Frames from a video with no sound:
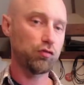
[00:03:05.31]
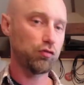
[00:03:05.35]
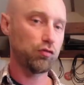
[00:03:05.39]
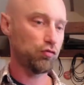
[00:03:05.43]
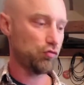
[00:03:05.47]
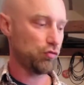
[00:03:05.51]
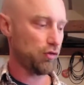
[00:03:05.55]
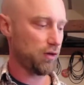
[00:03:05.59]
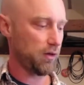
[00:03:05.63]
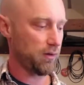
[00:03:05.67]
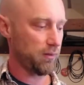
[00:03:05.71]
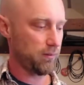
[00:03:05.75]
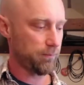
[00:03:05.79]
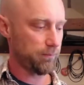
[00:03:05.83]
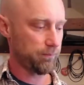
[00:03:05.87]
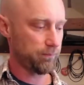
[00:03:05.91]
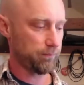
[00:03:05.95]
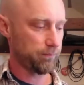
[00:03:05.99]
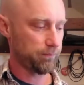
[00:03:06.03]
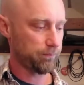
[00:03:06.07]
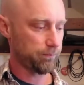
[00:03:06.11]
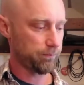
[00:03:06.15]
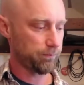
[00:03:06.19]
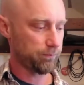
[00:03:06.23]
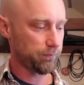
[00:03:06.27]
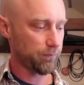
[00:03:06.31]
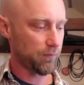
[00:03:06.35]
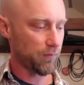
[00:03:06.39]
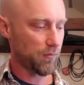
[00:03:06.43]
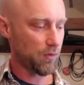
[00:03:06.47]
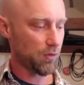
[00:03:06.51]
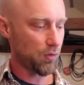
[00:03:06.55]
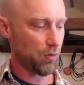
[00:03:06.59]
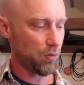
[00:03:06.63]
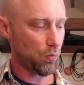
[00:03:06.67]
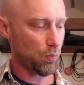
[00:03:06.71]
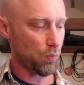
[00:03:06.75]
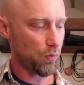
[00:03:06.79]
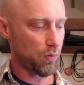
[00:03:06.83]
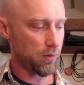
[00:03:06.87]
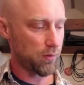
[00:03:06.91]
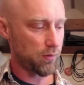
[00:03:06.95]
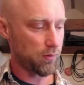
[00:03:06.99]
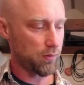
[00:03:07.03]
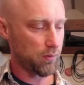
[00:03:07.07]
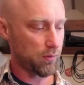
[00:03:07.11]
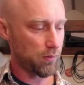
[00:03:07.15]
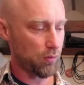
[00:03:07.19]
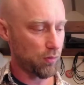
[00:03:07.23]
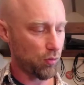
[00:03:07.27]
string,
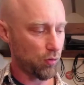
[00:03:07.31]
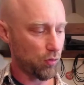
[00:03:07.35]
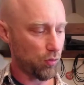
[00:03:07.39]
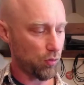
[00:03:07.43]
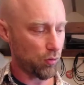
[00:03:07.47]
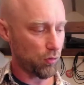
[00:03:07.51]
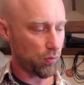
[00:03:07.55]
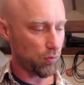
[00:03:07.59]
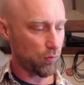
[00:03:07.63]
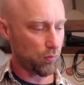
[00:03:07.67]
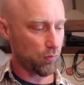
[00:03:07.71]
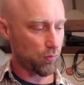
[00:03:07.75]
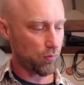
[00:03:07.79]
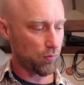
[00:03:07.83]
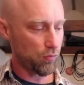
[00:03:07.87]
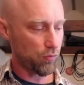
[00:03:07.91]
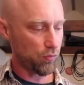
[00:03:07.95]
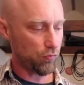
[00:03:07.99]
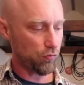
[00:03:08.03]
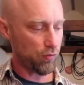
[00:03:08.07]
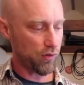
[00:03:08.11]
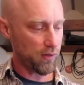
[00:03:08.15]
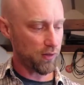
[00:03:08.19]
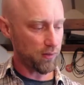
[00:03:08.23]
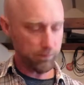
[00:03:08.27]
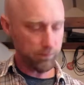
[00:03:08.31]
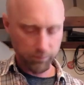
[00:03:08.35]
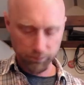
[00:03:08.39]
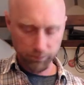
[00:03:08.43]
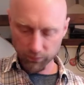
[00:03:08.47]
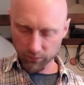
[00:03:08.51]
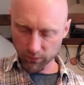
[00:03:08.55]
1, 2, 3.